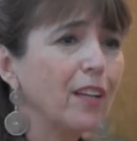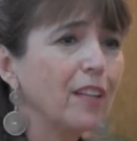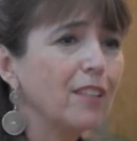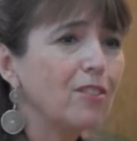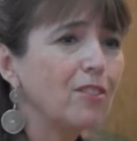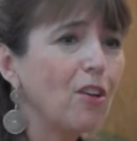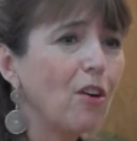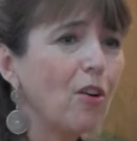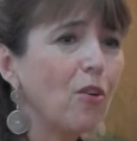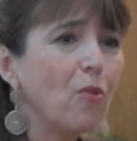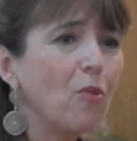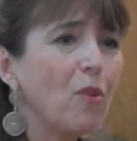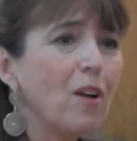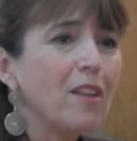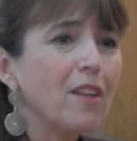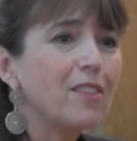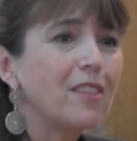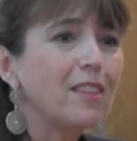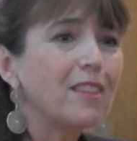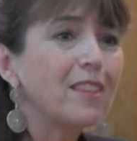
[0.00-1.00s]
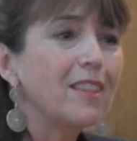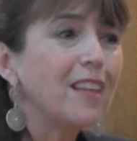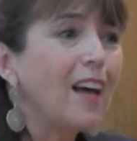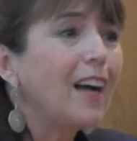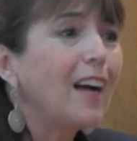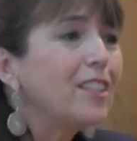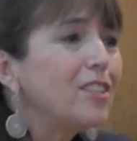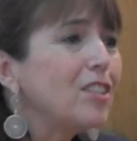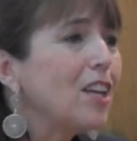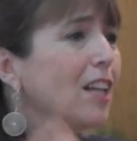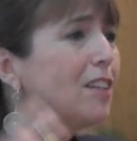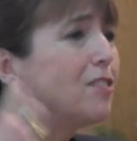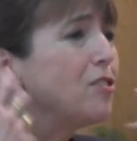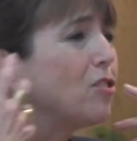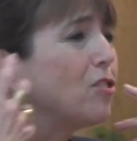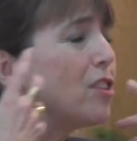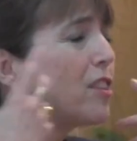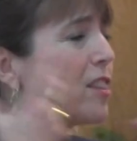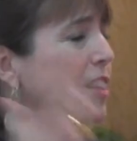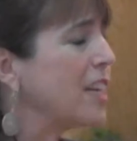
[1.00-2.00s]
So I
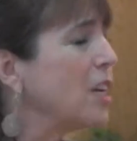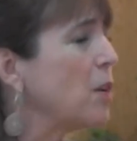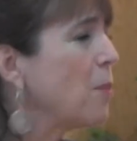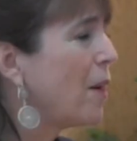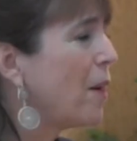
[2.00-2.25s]
challenge you to think